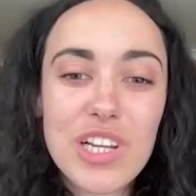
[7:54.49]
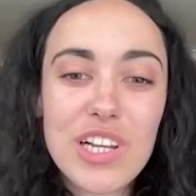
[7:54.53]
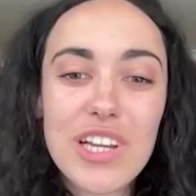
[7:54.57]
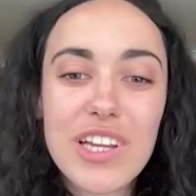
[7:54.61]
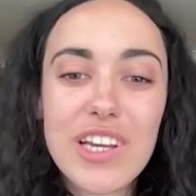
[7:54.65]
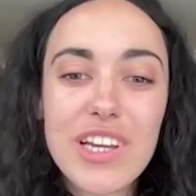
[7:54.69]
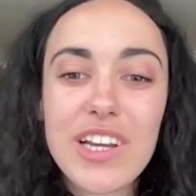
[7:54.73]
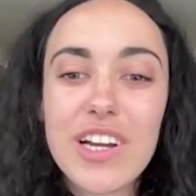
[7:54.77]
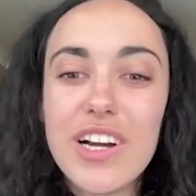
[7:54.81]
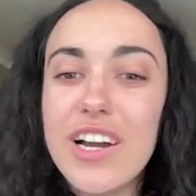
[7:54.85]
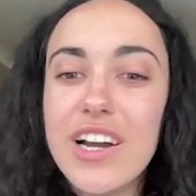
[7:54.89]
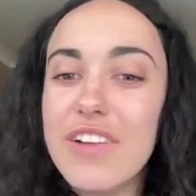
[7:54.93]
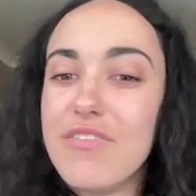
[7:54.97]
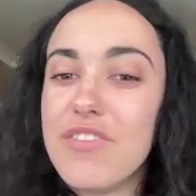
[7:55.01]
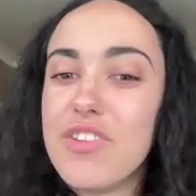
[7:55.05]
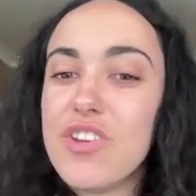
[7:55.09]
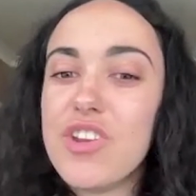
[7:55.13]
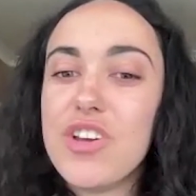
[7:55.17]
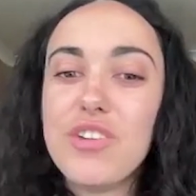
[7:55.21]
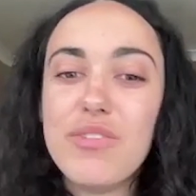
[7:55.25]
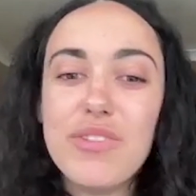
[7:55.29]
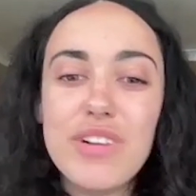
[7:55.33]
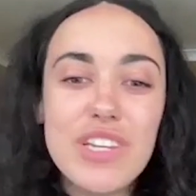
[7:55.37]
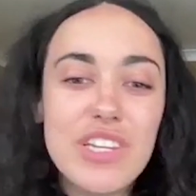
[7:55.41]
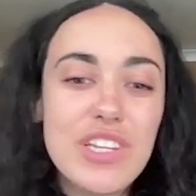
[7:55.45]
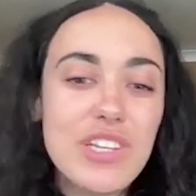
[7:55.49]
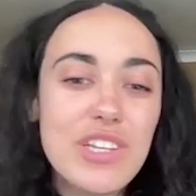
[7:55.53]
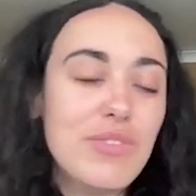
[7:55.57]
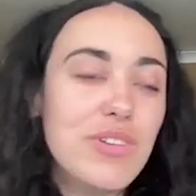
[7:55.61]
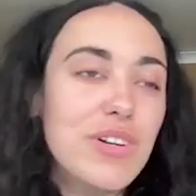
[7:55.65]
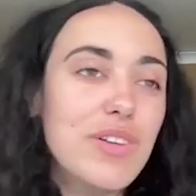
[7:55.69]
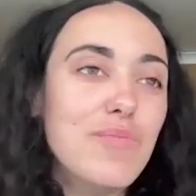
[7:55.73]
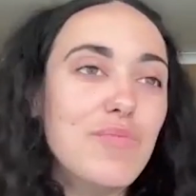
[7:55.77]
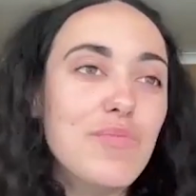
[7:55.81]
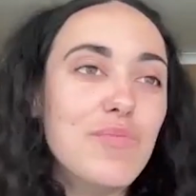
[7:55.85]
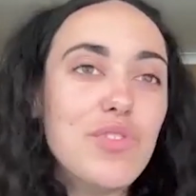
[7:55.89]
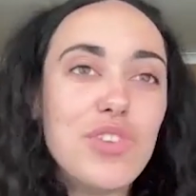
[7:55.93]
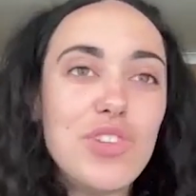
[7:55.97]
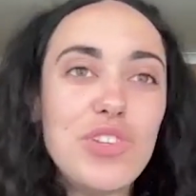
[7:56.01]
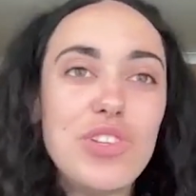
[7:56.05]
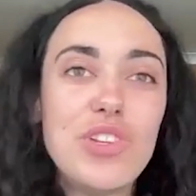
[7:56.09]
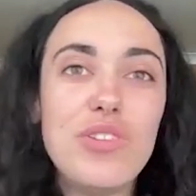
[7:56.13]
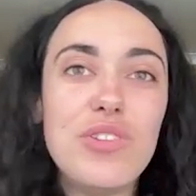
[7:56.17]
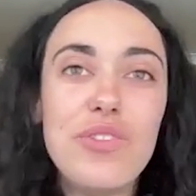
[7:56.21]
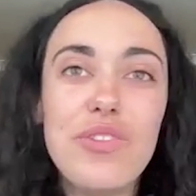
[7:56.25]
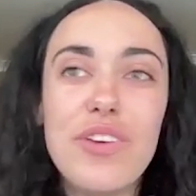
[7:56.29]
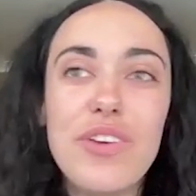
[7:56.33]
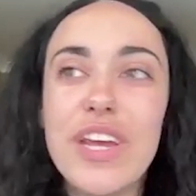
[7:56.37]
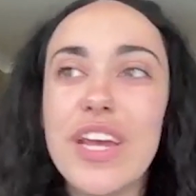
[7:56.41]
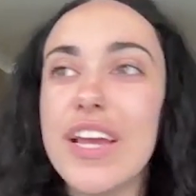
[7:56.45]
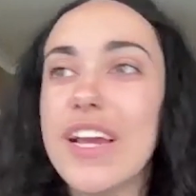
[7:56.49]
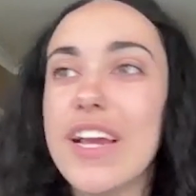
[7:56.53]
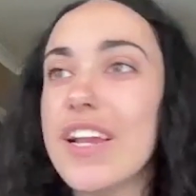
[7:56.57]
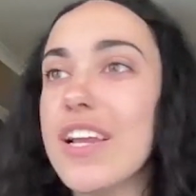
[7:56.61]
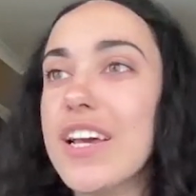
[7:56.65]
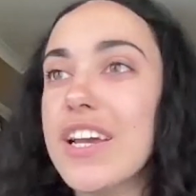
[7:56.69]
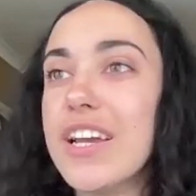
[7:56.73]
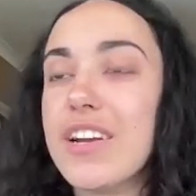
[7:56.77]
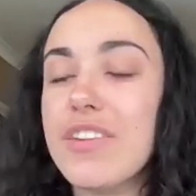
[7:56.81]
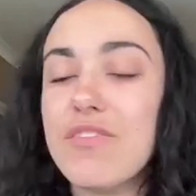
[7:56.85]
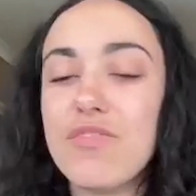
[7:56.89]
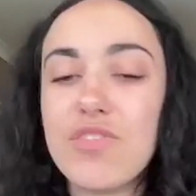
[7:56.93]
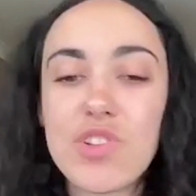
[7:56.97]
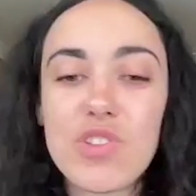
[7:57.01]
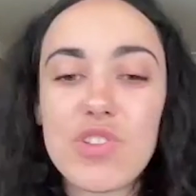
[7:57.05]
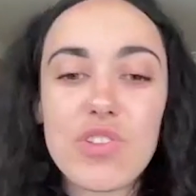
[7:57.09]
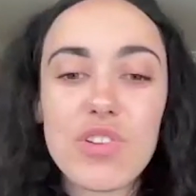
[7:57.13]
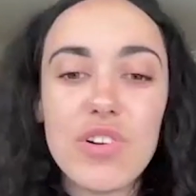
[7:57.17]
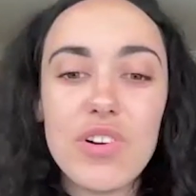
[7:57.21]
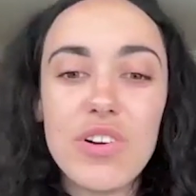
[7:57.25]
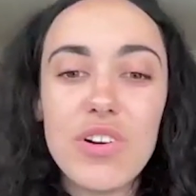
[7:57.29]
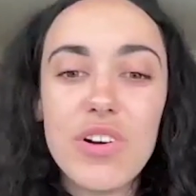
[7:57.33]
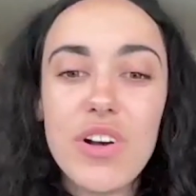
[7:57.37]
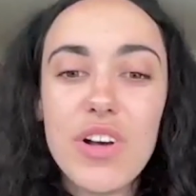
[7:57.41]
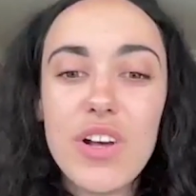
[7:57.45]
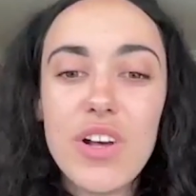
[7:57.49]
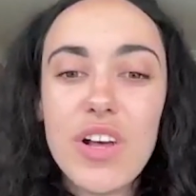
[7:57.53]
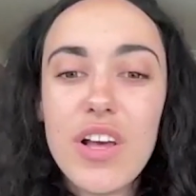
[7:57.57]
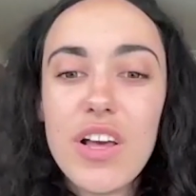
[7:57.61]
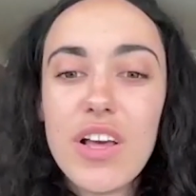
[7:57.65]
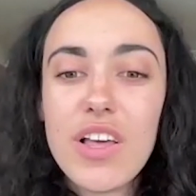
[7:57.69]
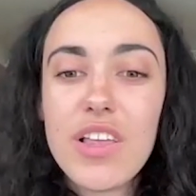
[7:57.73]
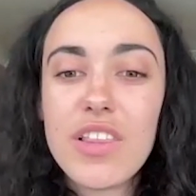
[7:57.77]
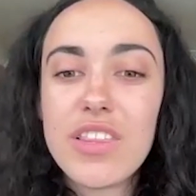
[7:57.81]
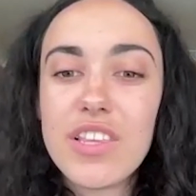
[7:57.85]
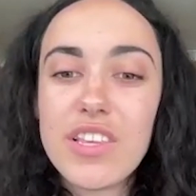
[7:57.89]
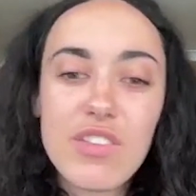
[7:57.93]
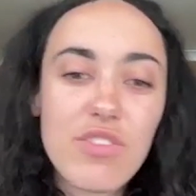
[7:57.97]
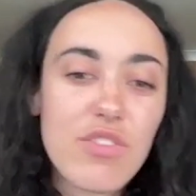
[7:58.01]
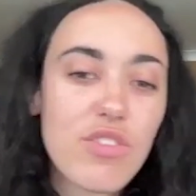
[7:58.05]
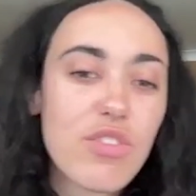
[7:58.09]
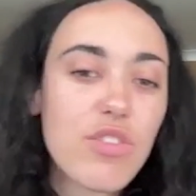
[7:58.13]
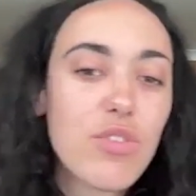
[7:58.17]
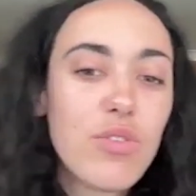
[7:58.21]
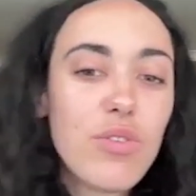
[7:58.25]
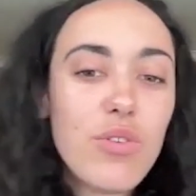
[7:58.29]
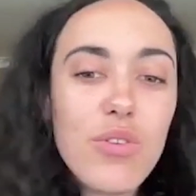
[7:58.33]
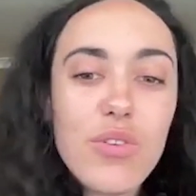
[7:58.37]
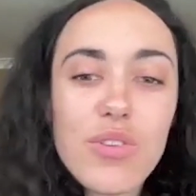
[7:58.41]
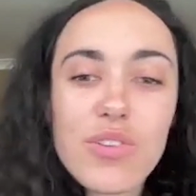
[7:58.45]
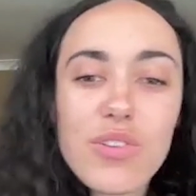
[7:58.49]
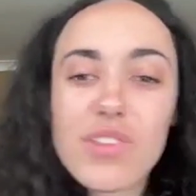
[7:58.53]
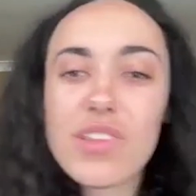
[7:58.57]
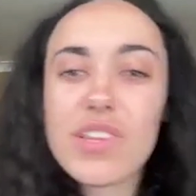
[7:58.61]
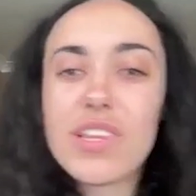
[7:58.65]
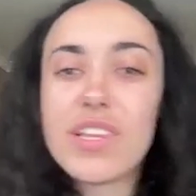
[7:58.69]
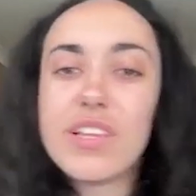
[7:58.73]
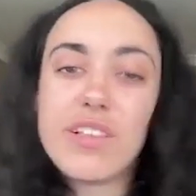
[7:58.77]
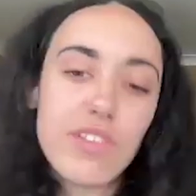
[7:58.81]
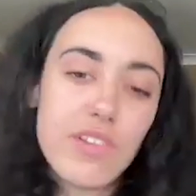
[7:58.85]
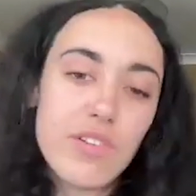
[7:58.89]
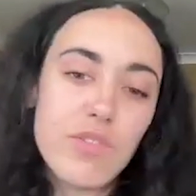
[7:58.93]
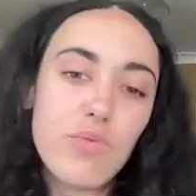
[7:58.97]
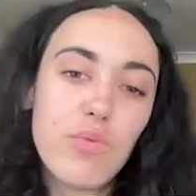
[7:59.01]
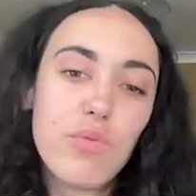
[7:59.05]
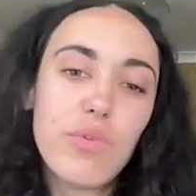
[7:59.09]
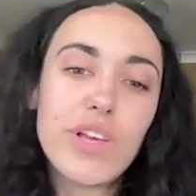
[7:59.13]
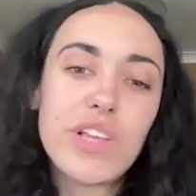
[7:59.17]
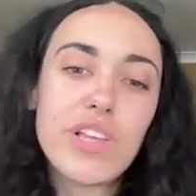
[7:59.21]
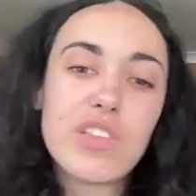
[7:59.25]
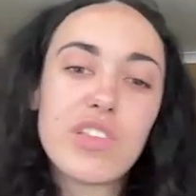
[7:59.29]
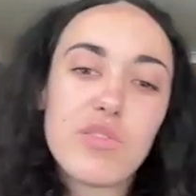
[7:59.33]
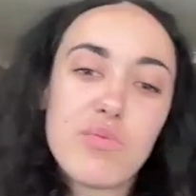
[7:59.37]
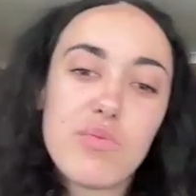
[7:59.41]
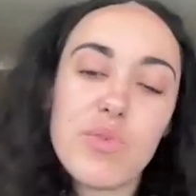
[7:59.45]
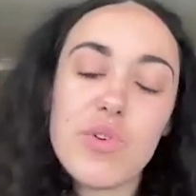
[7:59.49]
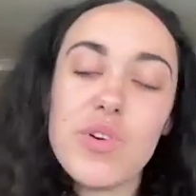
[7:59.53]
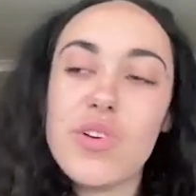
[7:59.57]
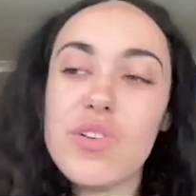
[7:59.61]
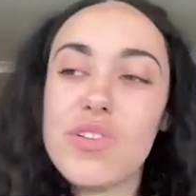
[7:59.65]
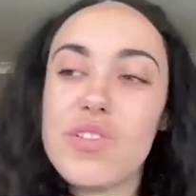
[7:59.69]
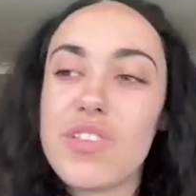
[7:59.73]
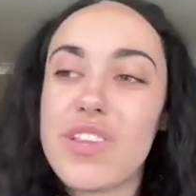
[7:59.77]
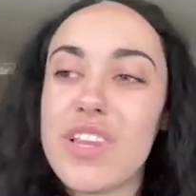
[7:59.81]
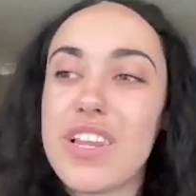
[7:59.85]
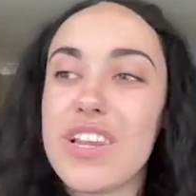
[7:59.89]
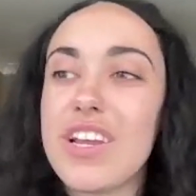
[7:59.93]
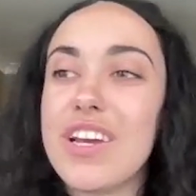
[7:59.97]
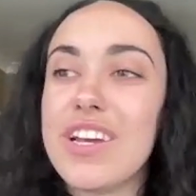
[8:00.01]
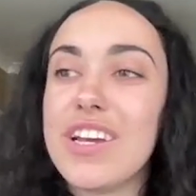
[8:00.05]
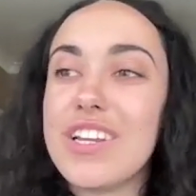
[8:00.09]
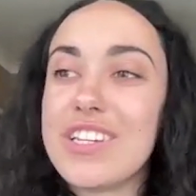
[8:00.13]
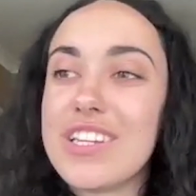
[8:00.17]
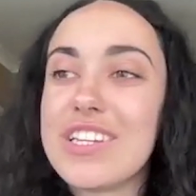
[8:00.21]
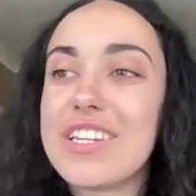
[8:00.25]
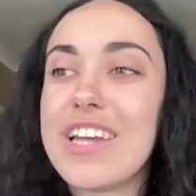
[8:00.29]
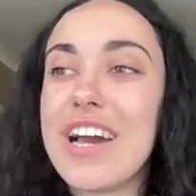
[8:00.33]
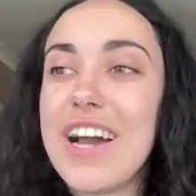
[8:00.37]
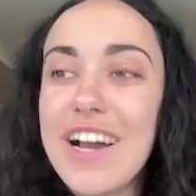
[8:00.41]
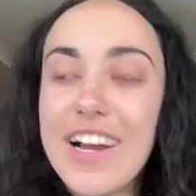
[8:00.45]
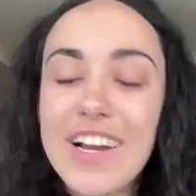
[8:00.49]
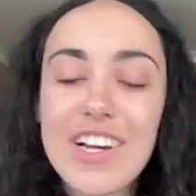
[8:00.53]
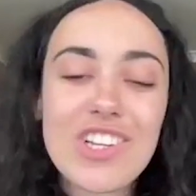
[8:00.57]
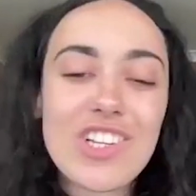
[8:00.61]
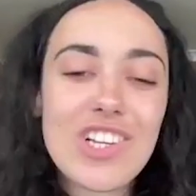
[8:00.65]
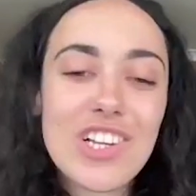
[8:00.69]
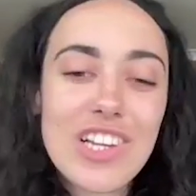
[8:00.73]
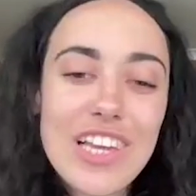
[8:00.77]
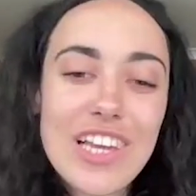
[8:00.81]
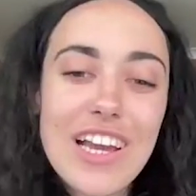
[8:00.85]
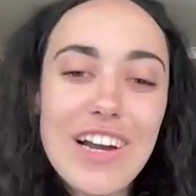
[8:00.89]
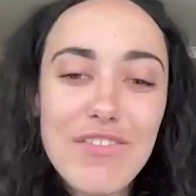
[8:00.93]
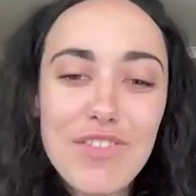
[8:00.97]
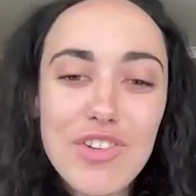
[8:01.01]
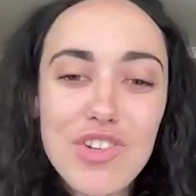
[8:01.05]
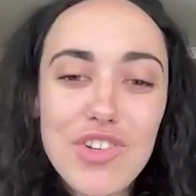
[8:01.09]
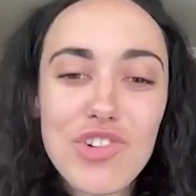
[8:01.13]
Like I have no idea what I'm doing. Like I've just got these thoughts and these like whispers, and then I did actually have a